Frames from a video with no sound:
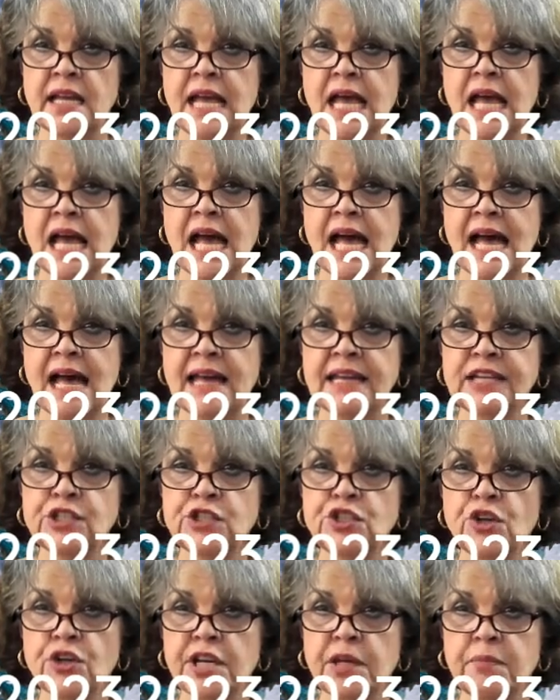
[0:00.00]
Honor
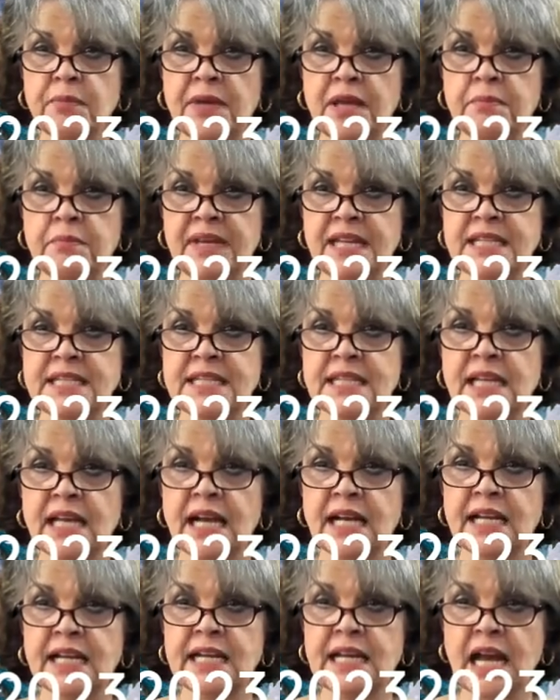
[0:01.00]
your commitment, a
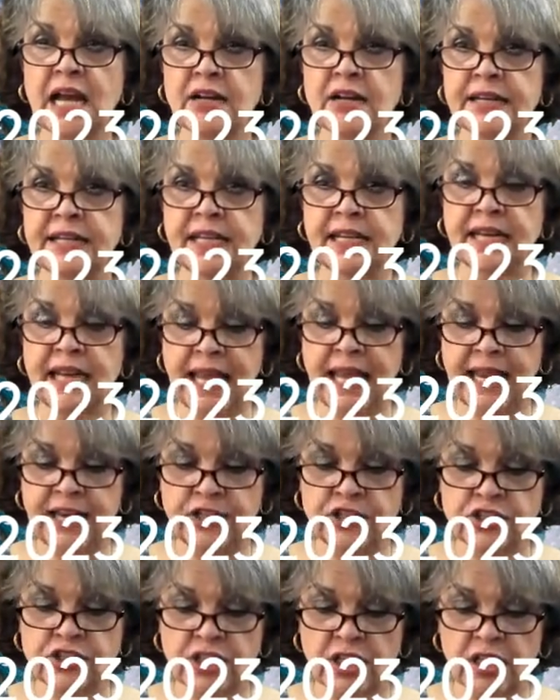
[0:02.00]
guardian
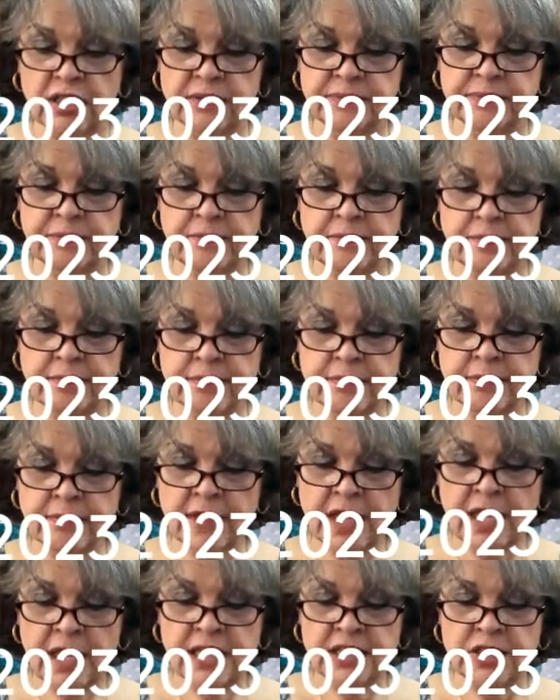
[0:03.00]
angel.
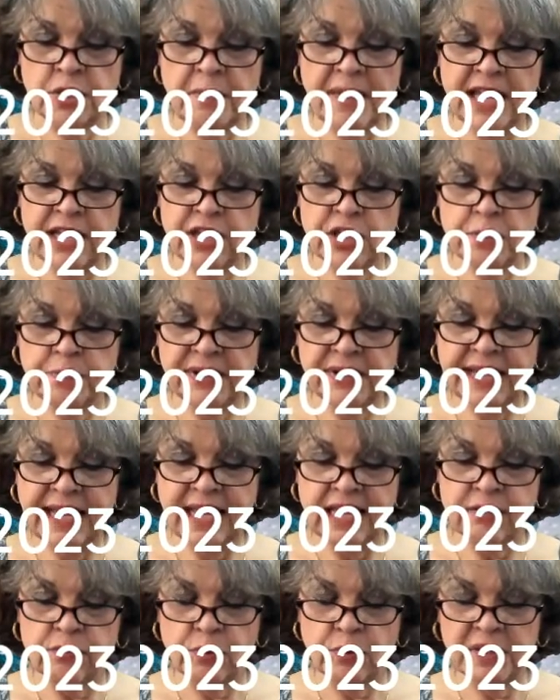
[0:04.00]
So make your
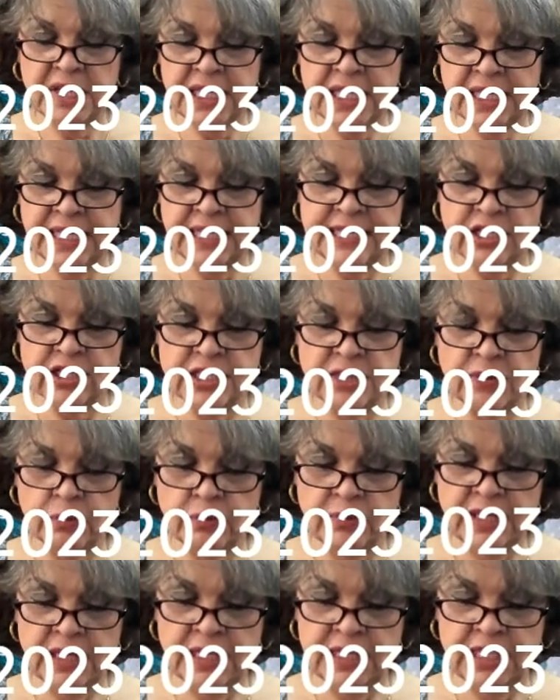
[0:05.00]
plan. Really, there's a
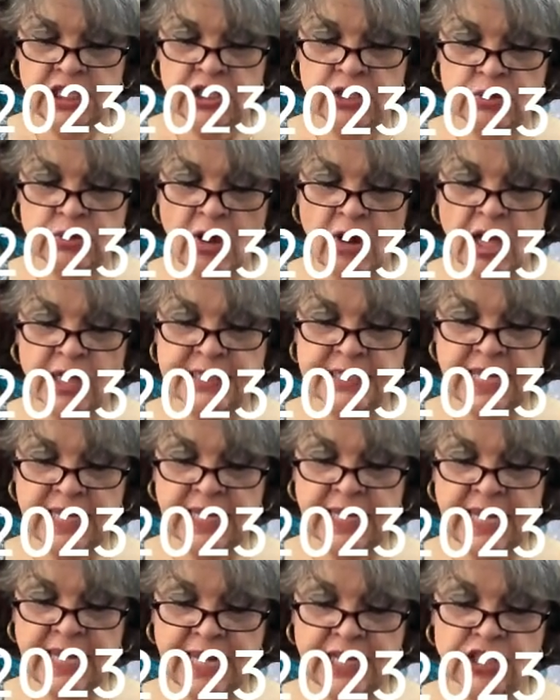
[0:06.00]
really strong
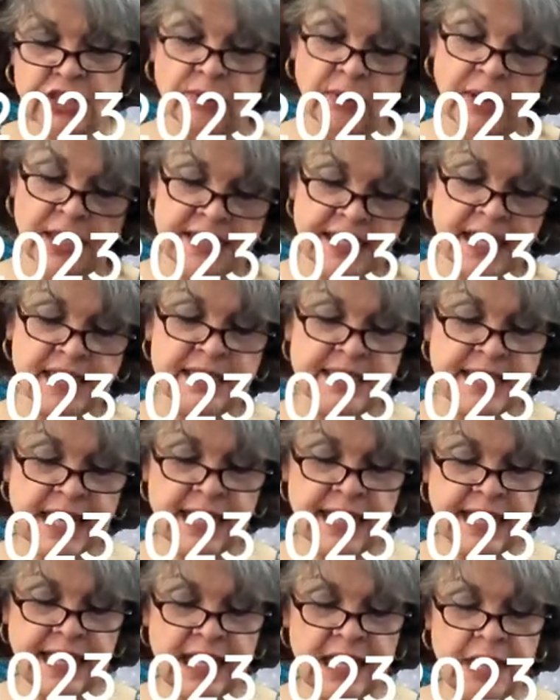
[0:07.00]
dedication. Well, it says
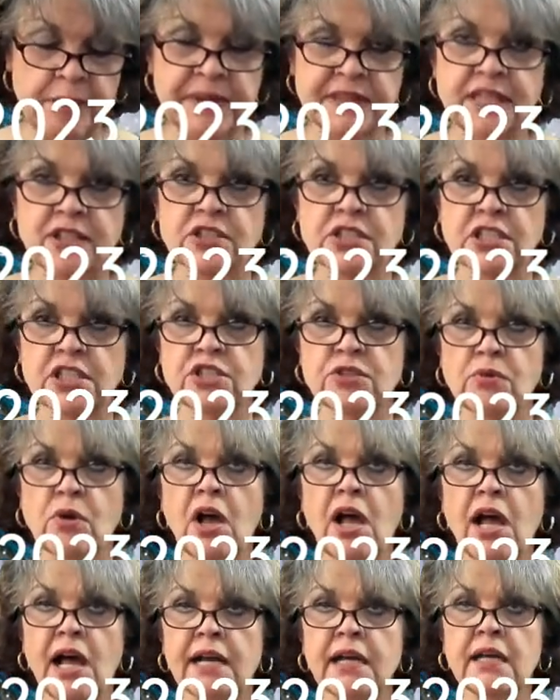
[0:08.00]
dedicated, but there's a
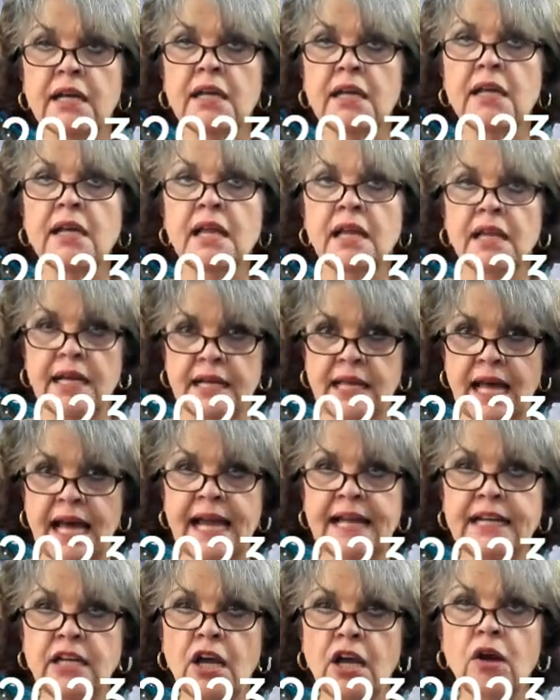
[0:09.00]
strong, like I
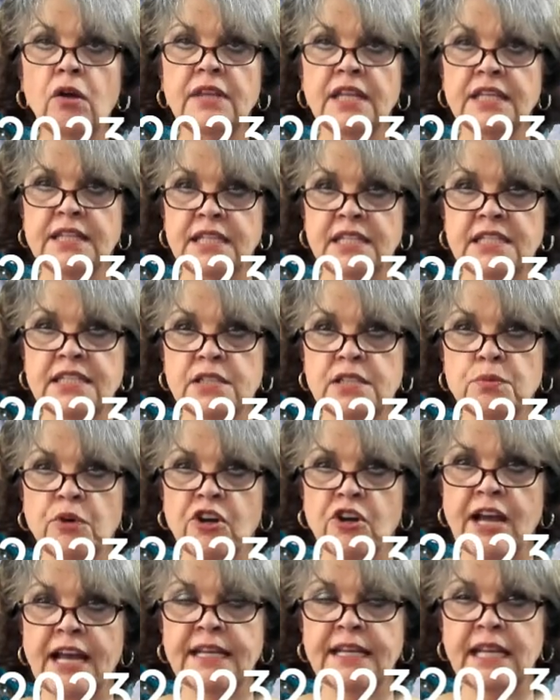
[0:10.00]
know that this is where
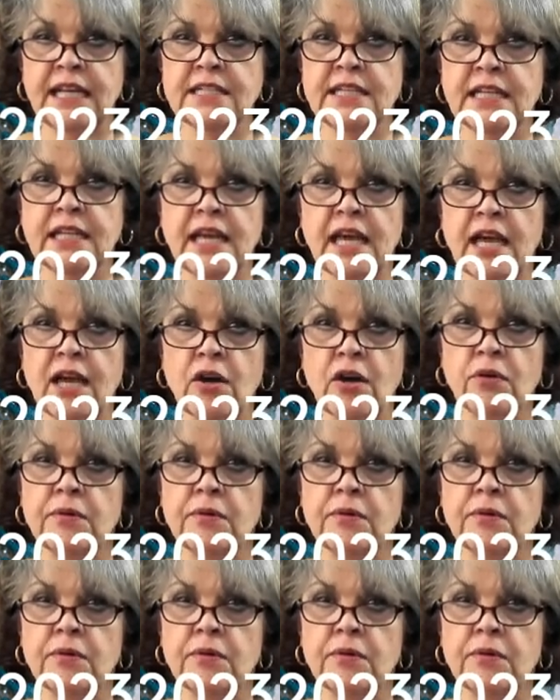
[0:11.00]
I need to go